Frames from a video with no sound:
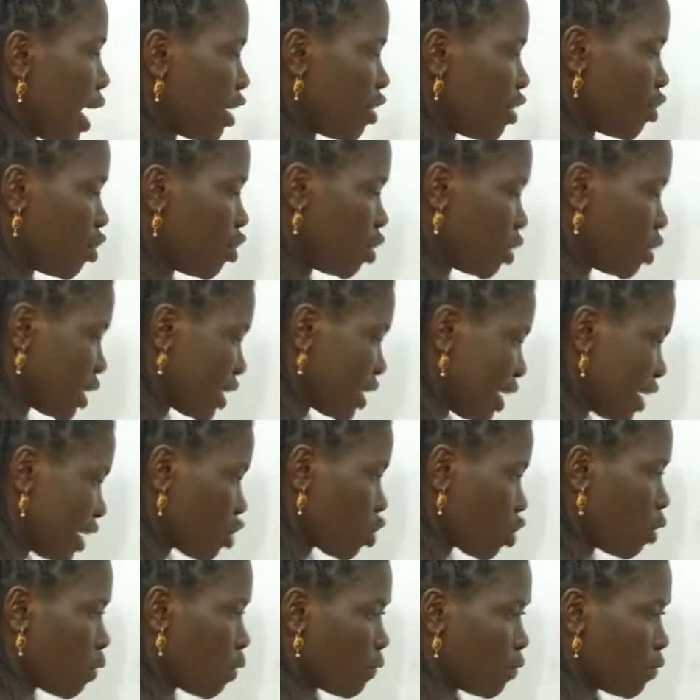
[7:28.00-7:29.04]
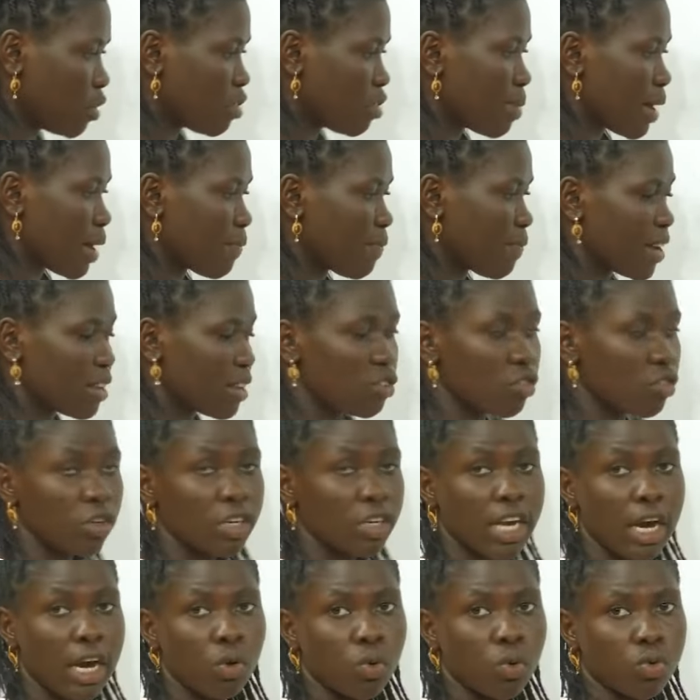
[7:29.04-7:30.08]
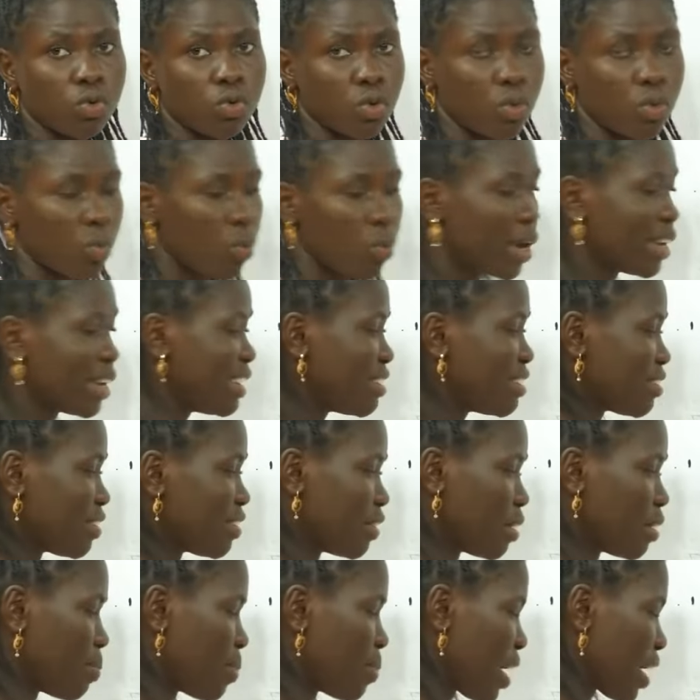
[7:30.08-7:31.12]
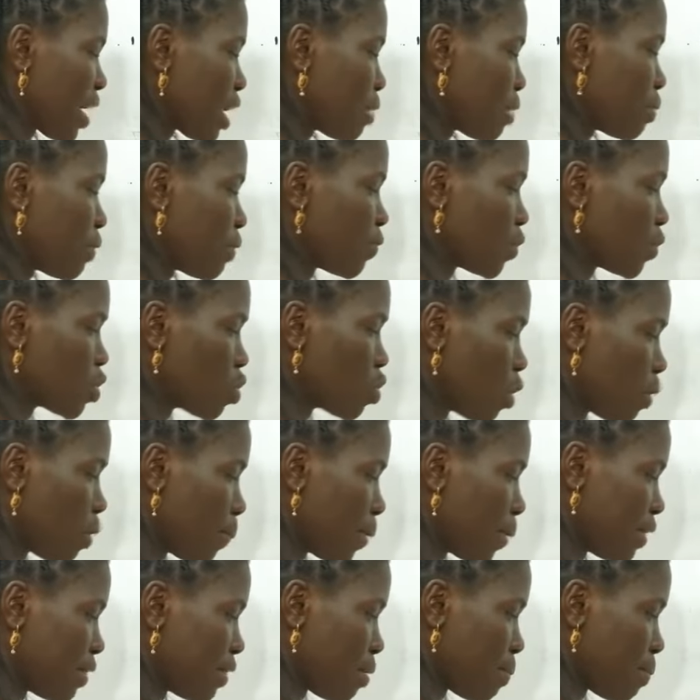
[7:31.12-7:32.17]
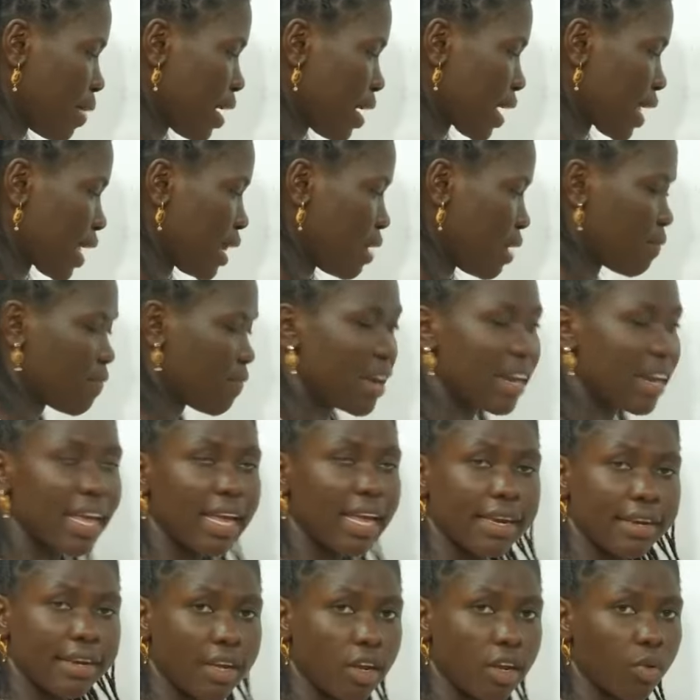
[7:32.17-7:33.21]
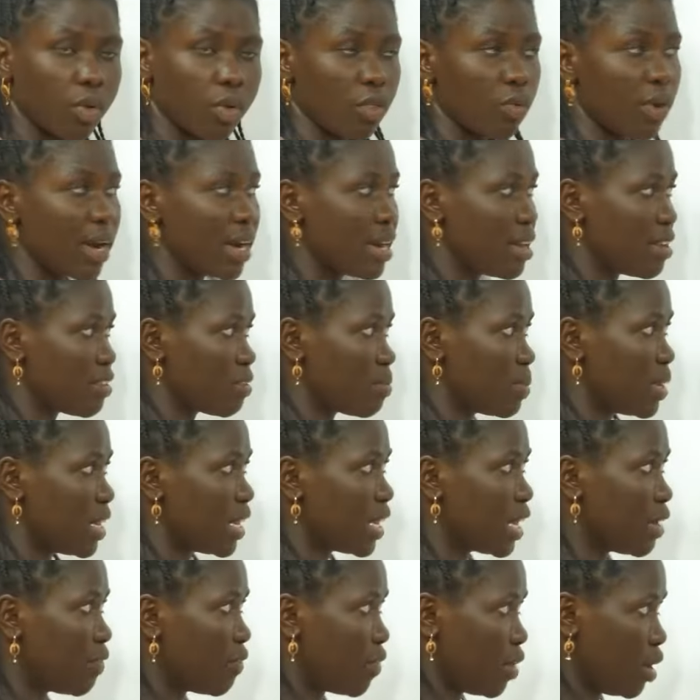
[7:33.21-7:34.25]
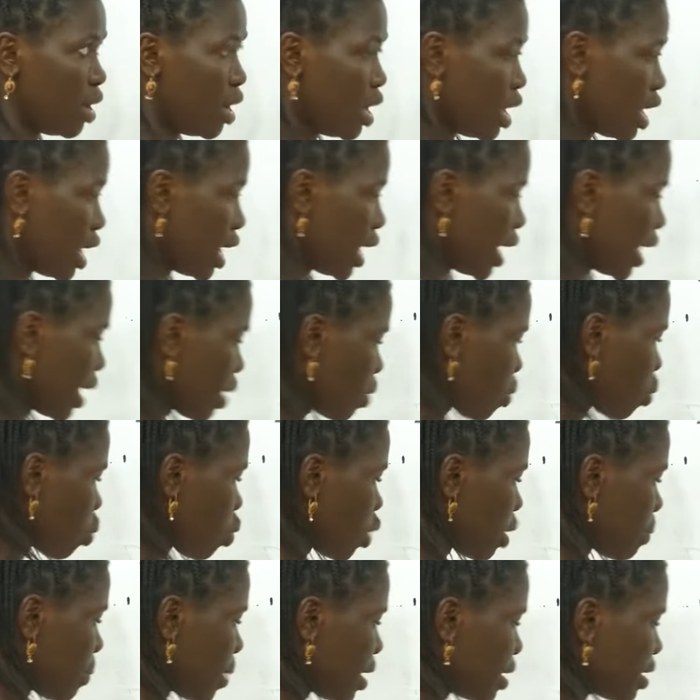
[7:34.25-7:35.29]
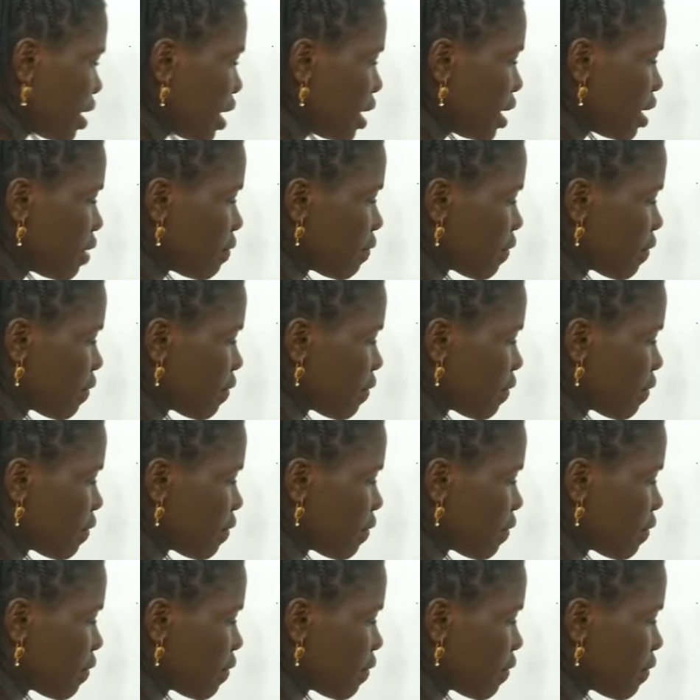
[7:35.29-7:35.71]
do not get confused, but first sort out what is in the bracket before you open the bracket and finally deal with what has been given. Like we maintain the